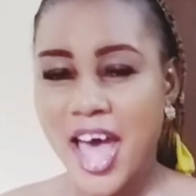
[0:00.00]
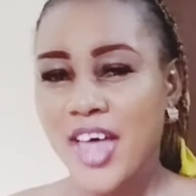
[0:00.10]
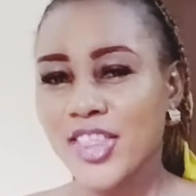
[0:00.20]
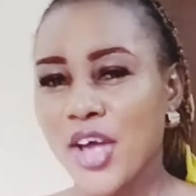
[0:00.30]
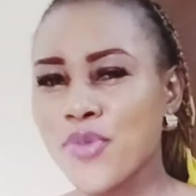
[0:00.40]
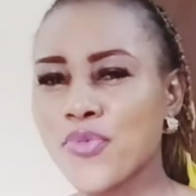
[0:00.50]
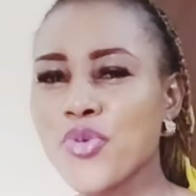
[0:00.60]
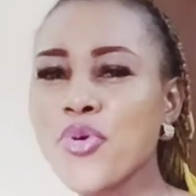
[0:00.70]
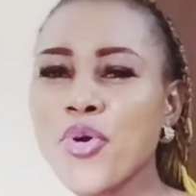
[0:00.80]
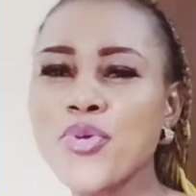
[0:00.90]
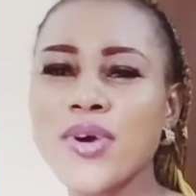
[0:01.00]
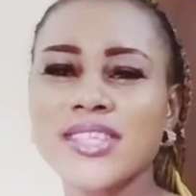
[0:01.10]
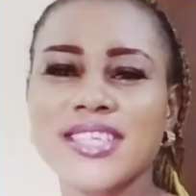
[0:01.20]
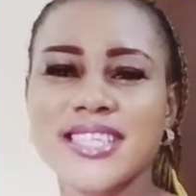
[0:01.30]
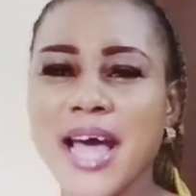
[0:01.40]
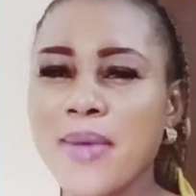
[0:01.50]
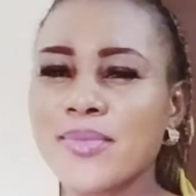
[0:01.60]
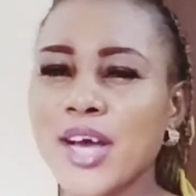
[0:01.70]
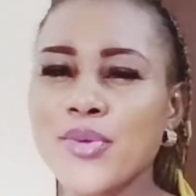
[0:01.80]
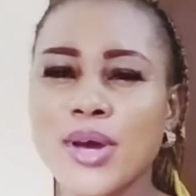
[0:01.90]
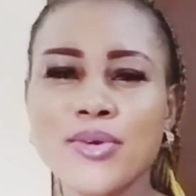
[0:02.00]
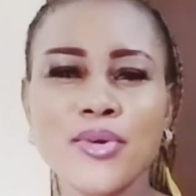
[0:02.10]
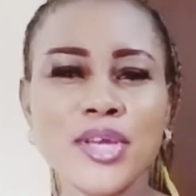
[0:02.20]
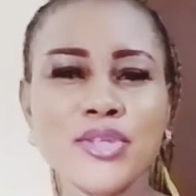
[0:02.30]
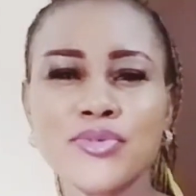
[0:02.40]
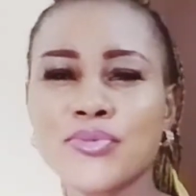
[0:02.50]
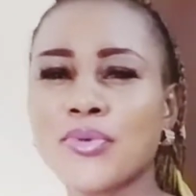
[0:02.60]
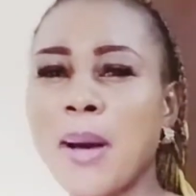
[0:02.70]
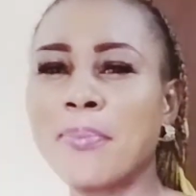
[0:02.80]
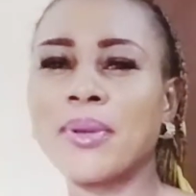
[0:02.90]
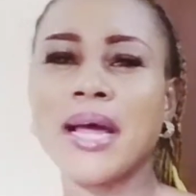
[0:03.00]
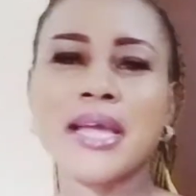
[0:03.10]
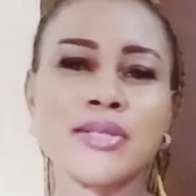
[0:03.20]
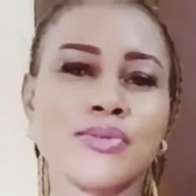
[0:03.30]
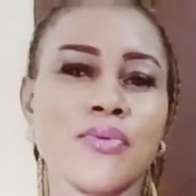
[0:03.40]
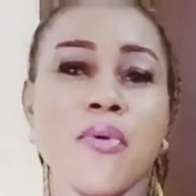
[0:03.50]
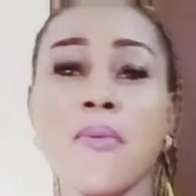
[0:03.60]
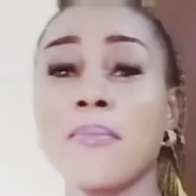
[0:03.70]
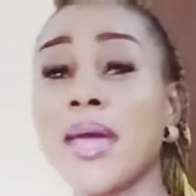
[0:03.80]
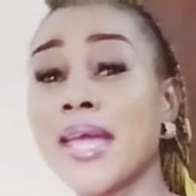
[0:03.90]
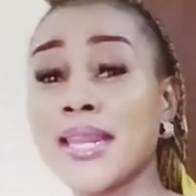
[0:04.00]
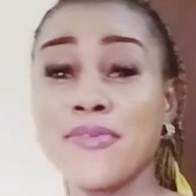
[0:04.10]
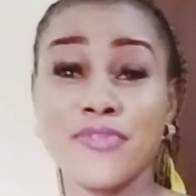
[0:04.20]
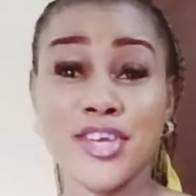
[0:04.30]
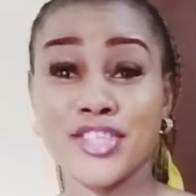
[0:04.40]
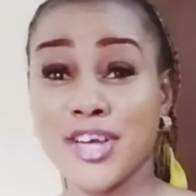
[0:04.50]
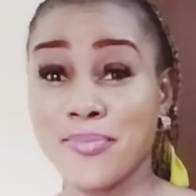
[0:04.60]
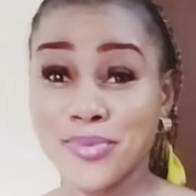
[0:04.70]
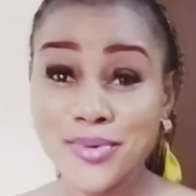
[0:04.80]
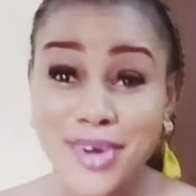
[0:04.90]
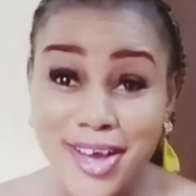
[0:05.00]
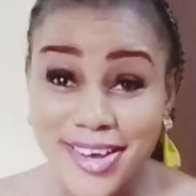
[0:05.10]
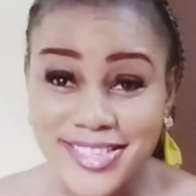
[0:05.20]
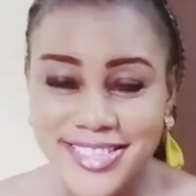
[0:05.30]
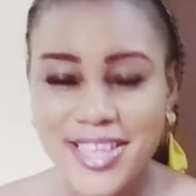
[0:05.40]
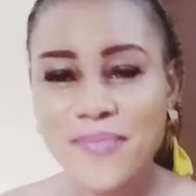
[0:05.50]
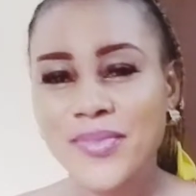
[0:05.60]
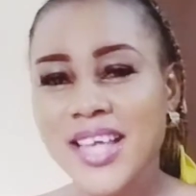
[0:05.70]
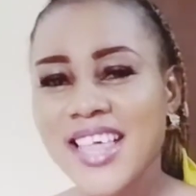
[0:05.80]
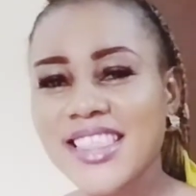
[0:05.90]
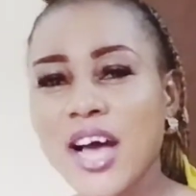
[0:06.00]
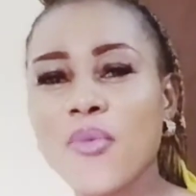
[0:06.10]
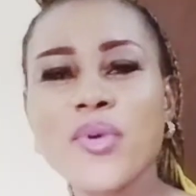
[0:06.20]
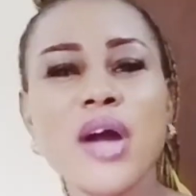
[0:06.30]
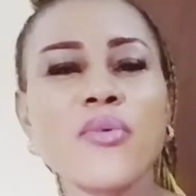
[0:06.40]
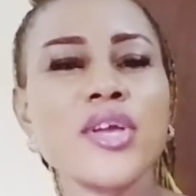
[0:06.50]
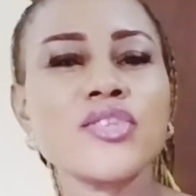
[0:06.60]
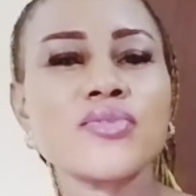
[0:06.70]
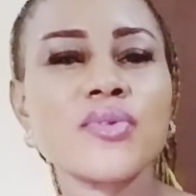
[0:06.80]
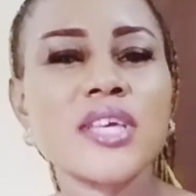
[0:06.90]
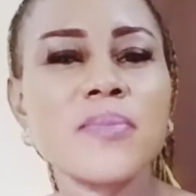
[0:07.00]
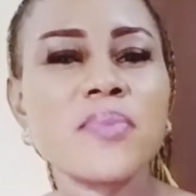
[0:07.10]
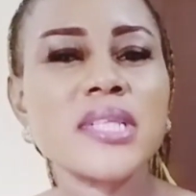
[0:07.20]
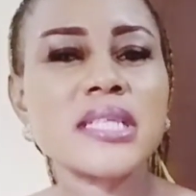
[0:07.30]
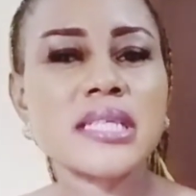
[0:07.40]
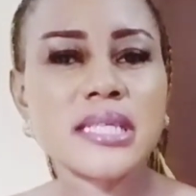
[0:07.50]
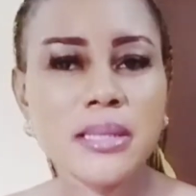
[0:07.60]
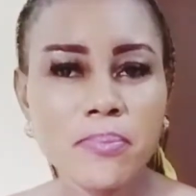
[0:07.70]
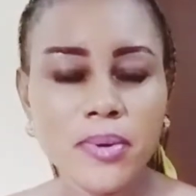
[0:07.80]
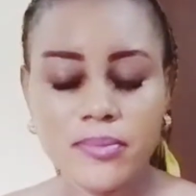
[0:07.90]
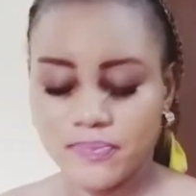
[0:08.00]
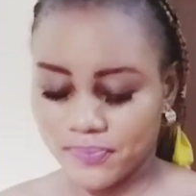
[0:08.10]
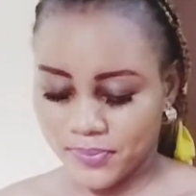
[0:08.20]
Now, if you know you are the type that you are not into applying so many facial products, now we are going to keep it simple.